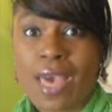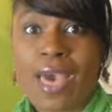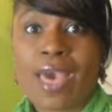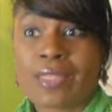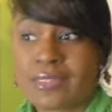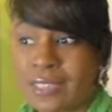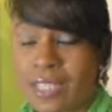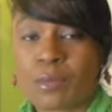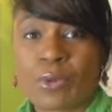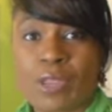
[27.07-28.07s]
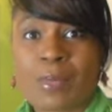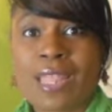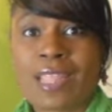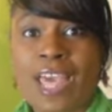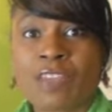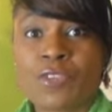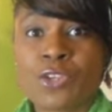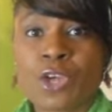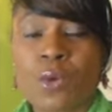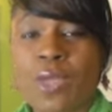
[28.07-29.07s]
I celebrate my life,
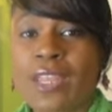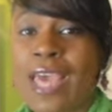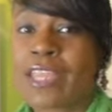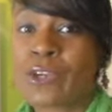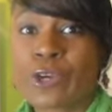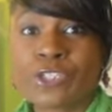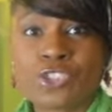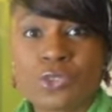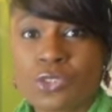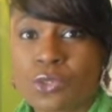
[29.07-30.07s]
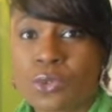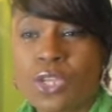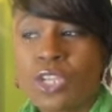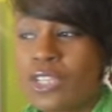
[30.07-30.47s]
and I encourage you to.